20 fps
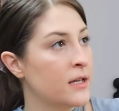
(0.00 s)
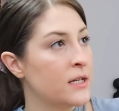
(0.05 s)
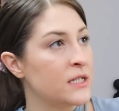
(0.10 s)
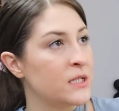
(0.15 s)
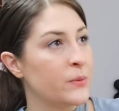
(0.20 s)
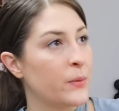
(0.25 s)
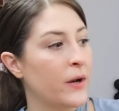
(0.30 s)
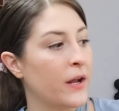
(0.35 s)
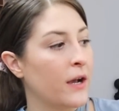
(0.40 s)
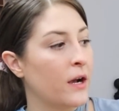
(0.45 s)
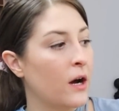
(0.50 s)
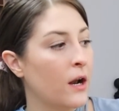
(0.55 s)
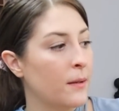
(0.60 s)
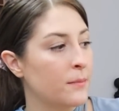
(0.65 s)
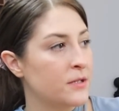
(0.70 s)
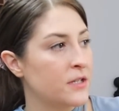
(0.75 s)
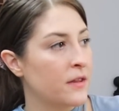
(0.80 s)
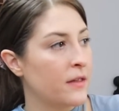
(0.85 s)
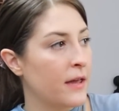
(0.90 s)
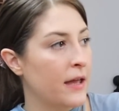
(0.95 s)
So when I got
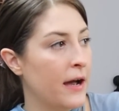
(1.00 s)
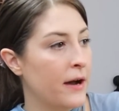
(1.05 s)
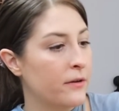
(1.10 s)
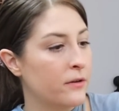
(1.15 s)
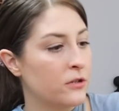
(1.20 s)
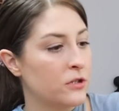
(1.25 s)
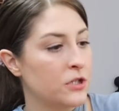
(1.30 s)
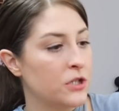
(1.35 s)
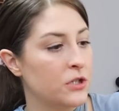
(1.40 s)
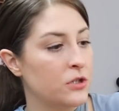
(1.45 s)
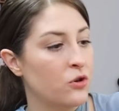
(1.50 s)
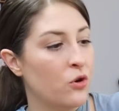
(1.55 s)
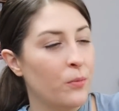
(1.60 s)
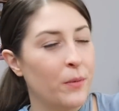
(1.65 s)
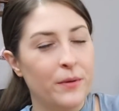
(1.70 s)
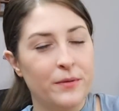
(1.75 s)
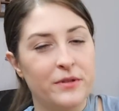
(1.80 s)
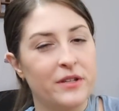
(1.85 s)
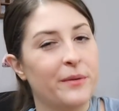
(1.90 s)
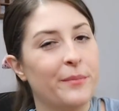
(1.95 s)
up to the counter, she told
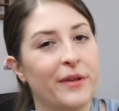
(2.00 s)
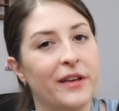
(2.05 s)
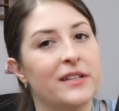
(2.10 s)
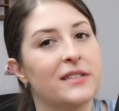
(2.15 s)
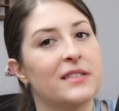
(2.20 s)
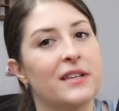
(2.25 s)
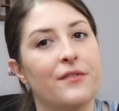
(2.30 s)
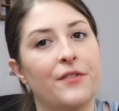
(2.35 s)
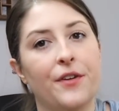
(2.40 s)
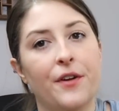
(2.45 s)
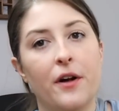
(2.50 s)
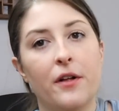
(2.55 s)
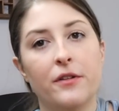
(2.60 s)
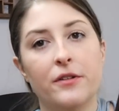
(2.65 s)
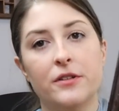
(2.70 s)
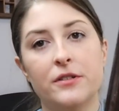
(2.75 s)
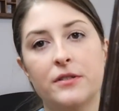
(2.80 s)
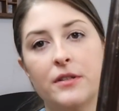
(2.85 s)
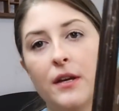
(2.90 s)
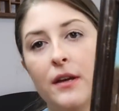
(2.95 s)
me it was gonna be like
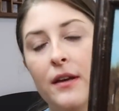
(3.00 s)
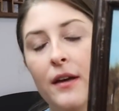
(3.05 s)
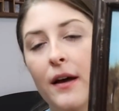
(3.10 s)
$7.